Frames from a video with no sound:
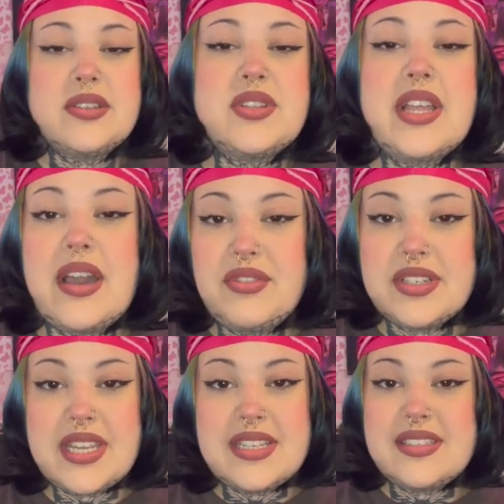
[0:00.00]
So the
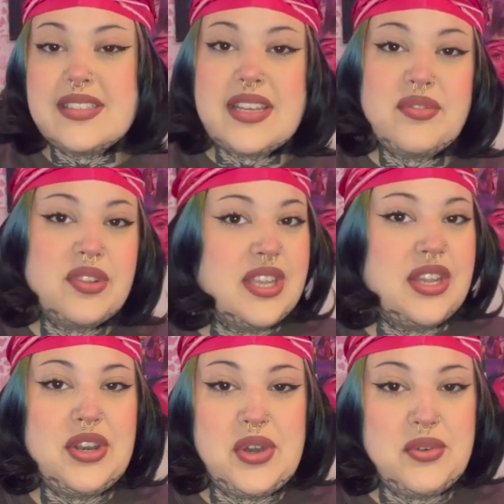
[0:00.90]
aftertaste is definitely
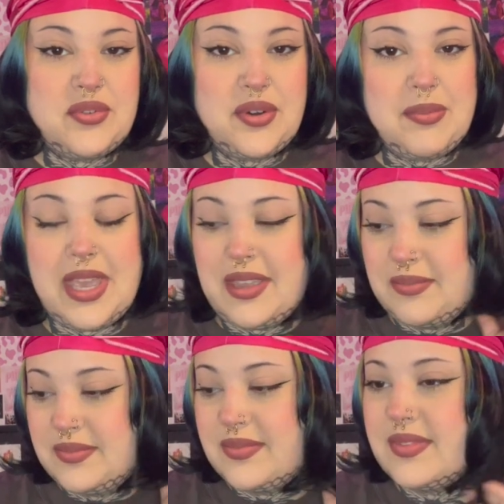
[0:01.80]
a no for me.